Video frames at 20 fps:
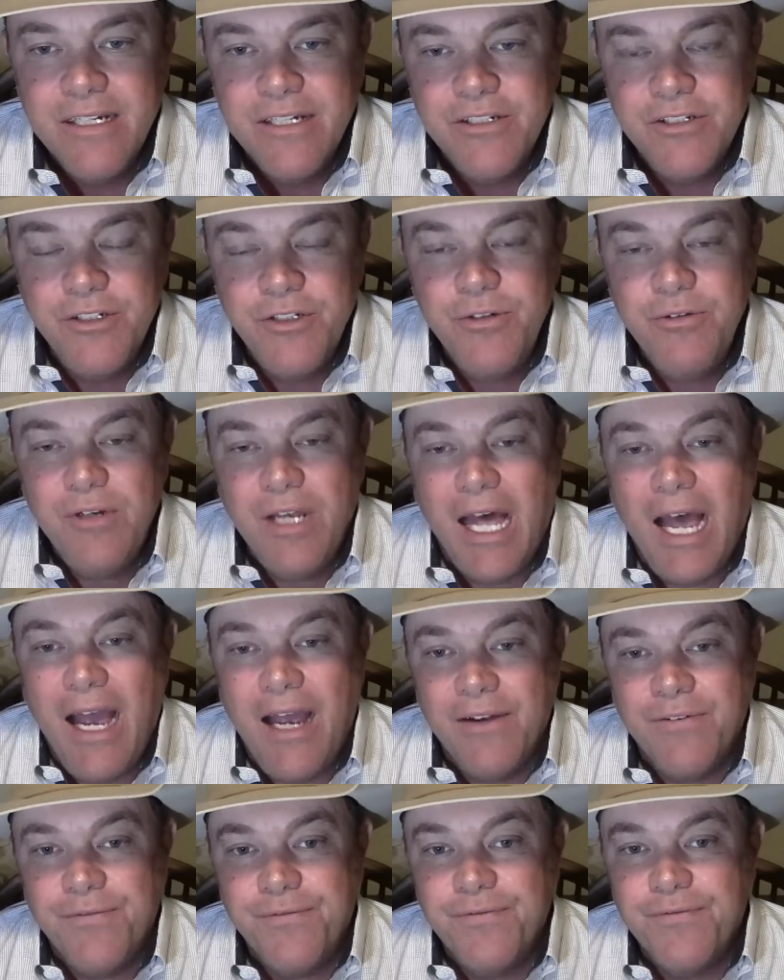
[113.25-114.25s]
New
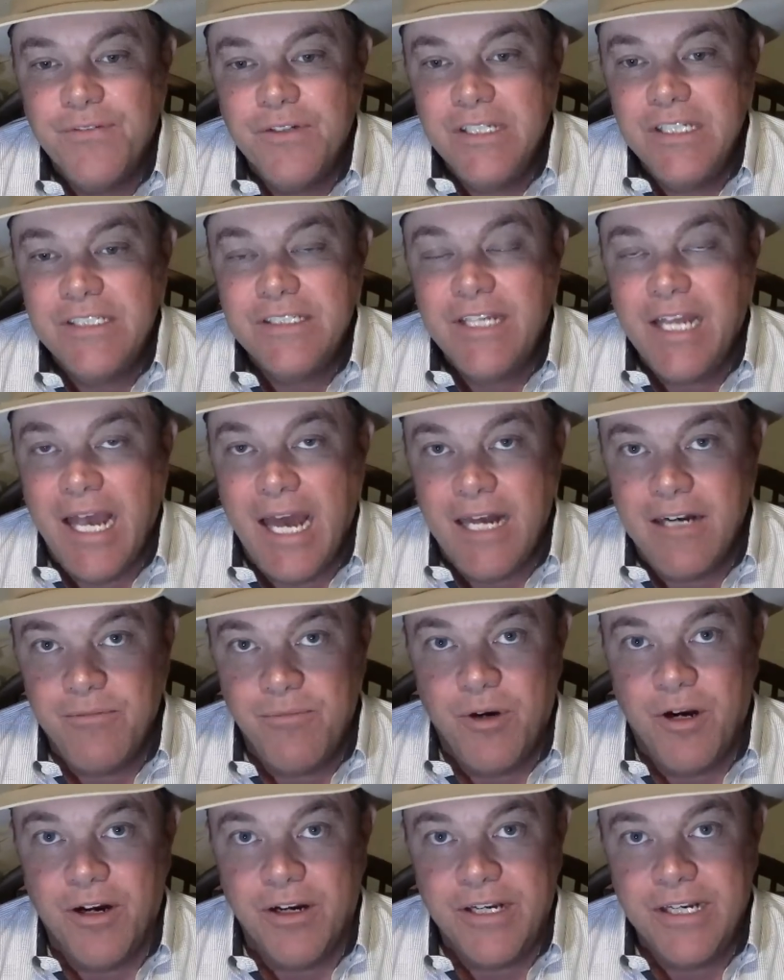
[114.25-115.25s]
life for this cattle
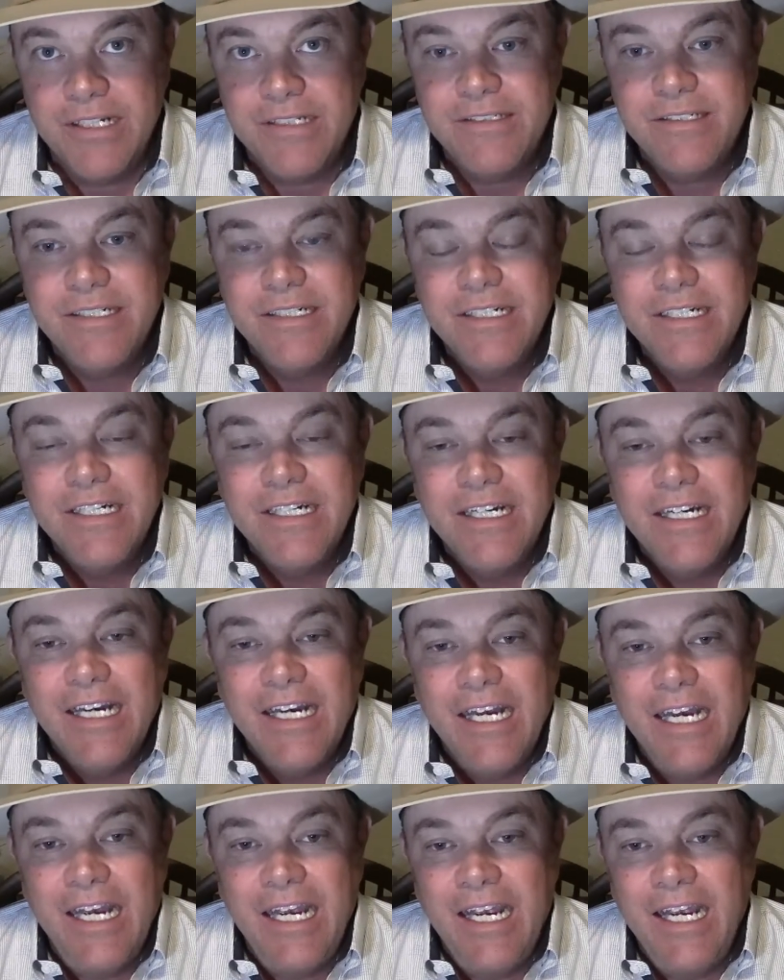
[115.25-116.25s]
market.
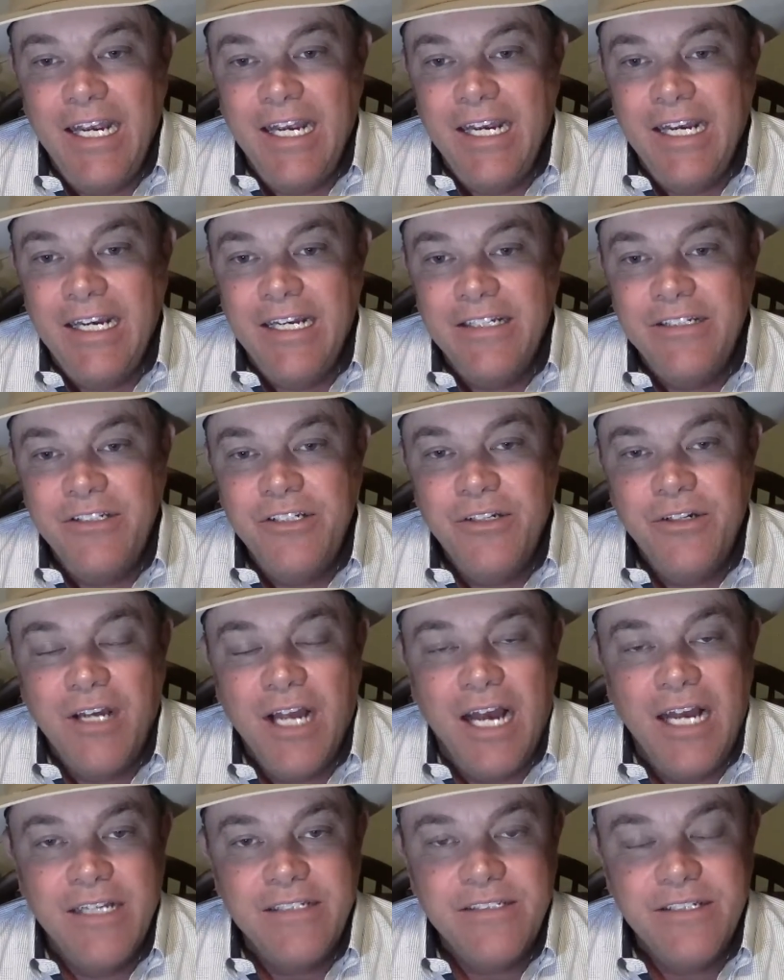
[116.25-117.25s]
And you
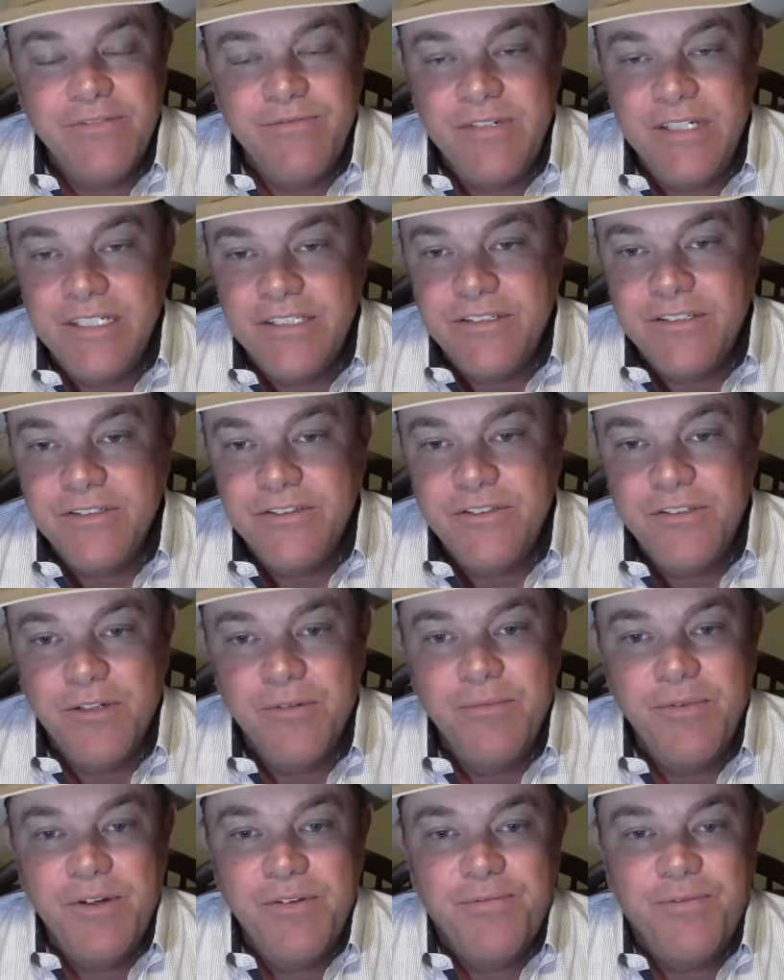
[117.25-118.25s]
guys have listened to
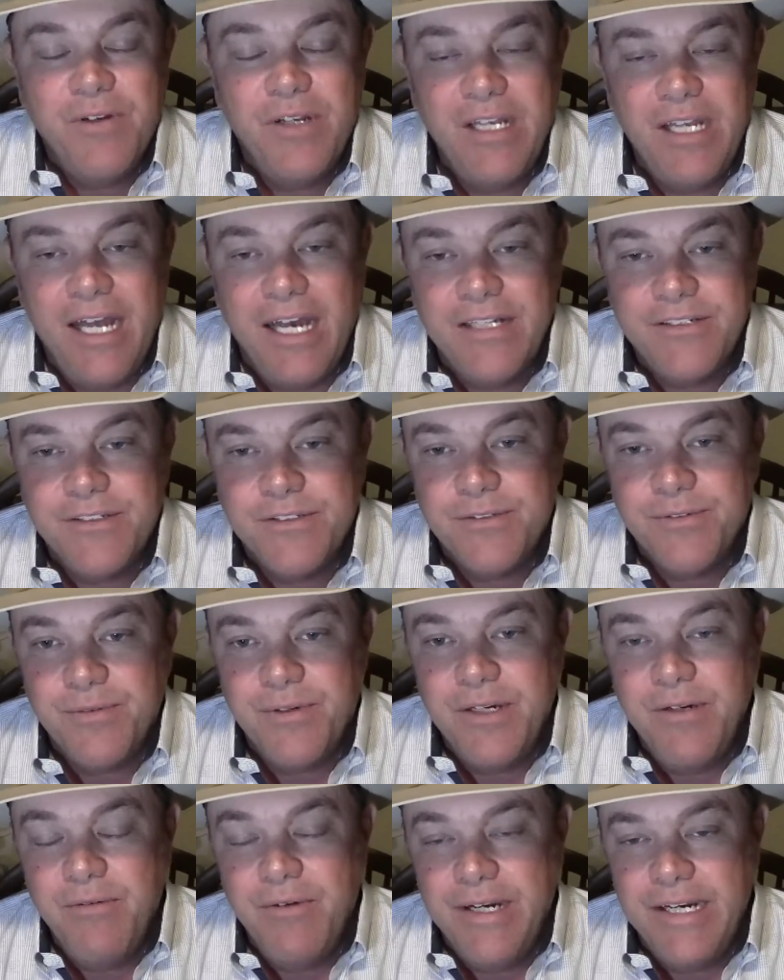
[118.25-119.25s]
me for the last
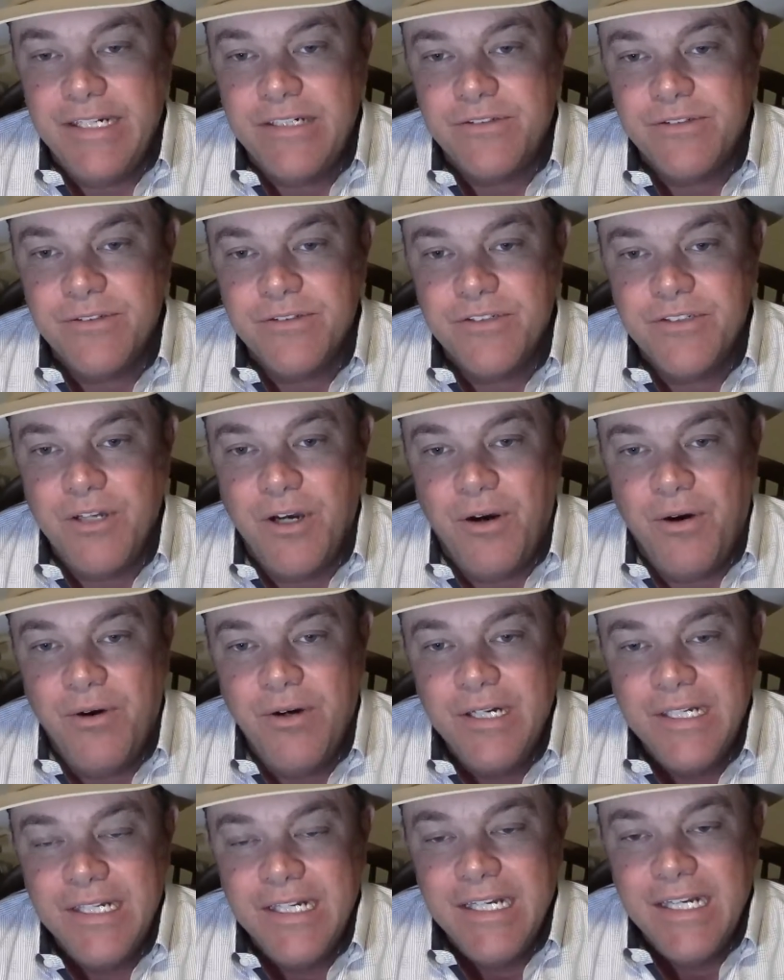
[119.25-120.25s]
3 weeks or so,